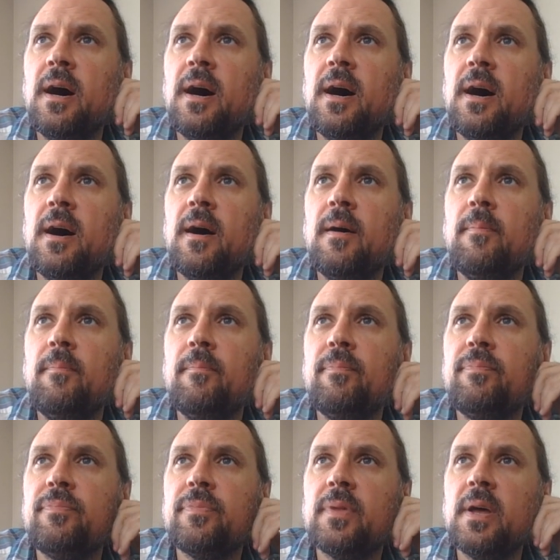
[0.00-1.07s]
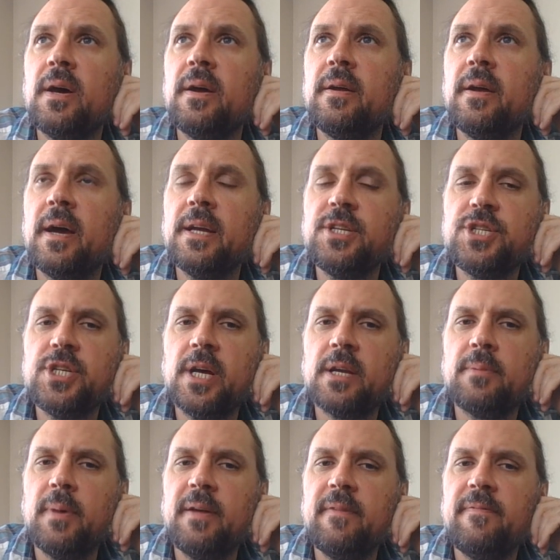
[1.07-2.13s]
I
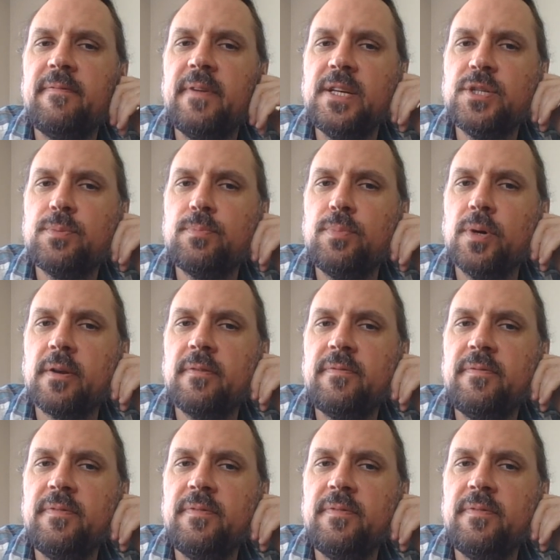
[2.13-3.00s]
checked my Facebook